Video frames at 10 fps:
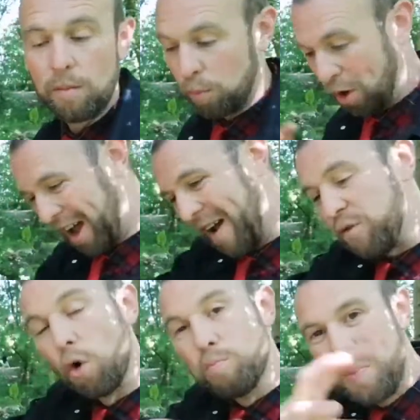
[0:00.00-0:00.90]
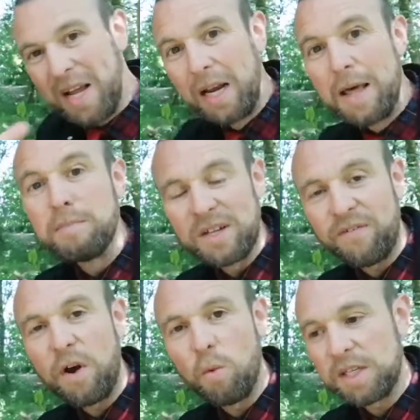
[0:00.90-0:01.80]
But I've known big limbs I
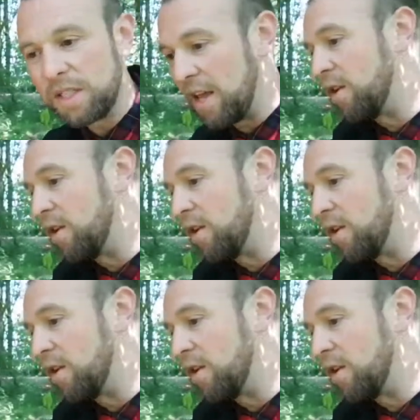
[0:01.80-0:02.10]
found one yesterday